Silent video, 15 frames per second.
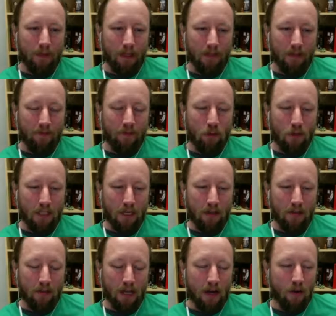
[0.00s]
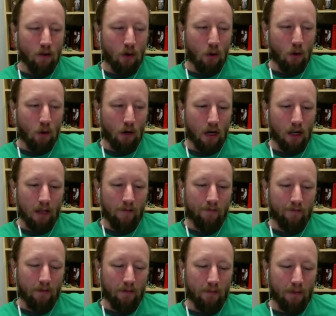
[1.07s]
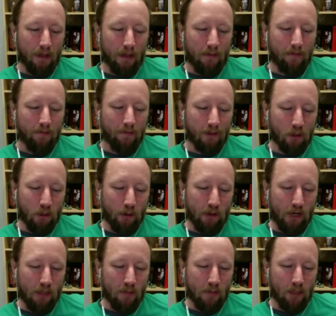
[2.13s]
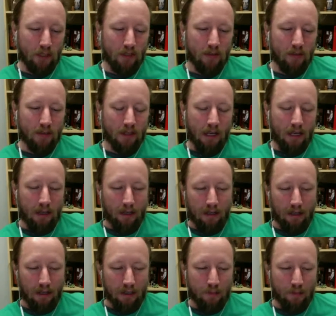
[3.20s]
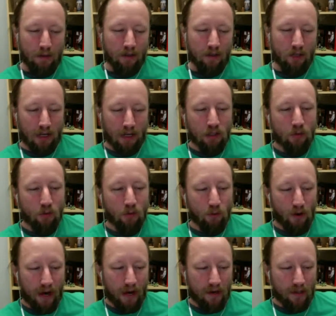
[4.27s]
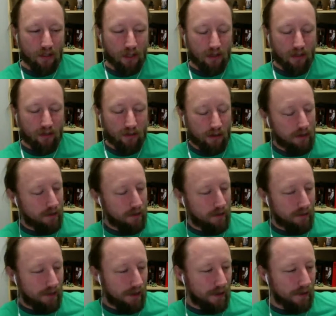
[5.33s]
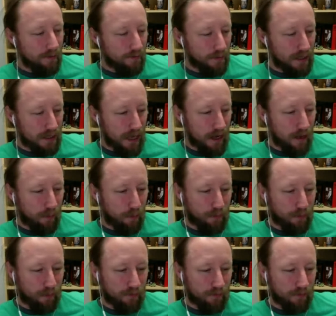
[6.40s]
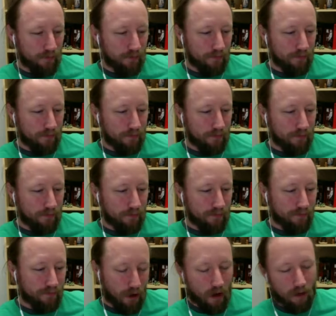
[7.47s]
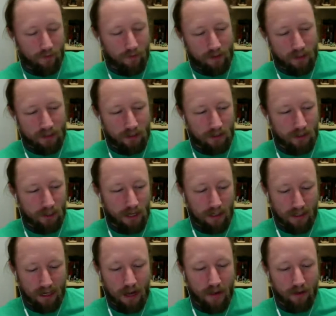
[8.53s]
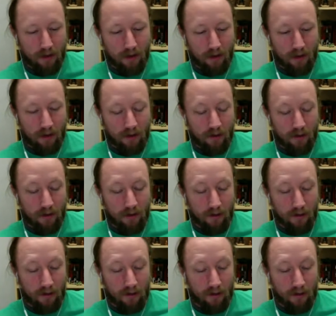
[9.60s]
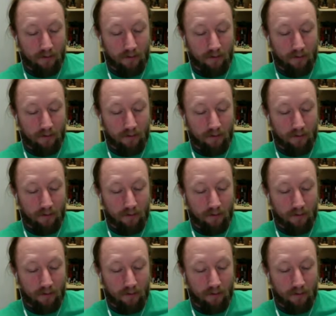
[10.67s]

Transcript: hotels. I know Corey from uh, First Order Transmissions he's been trying to arrange and uh, set up for all of us to get together um,